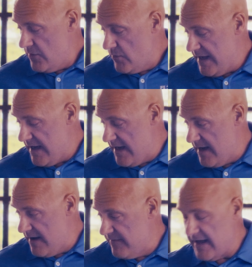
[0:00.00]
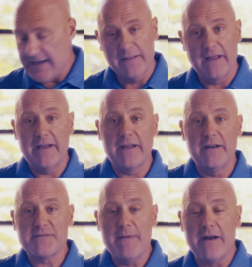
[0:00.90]
We have a leg in
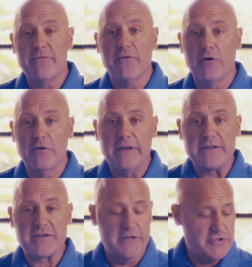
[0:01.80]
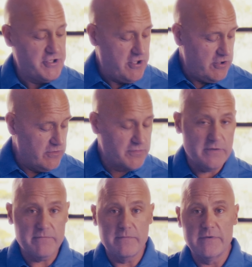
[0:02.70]
this manifold that's going to show
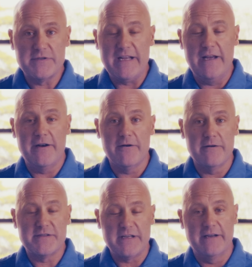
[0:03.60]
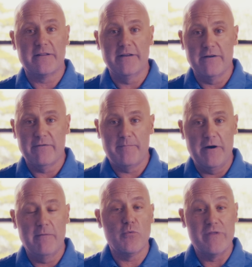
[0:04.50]
standard cycling of a
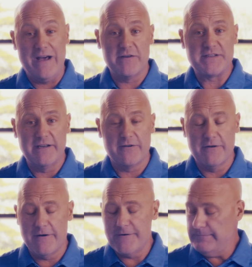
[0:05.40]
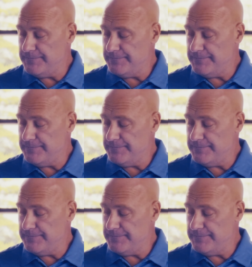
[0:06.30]
pump without a Cycle Gard.